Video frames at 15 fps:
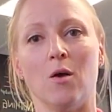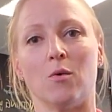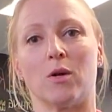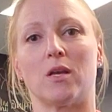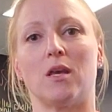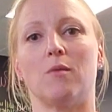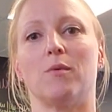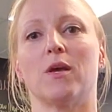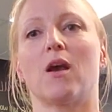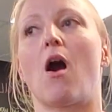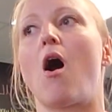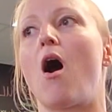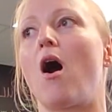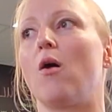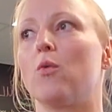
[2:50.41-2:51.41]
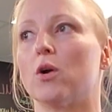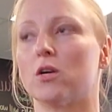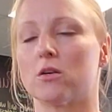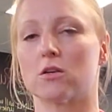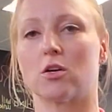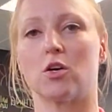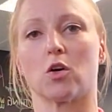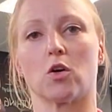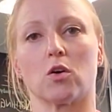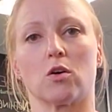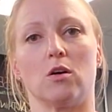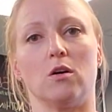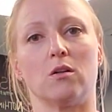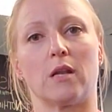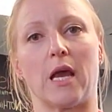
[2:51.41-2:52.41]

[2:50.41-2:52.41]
We're keeping our girdle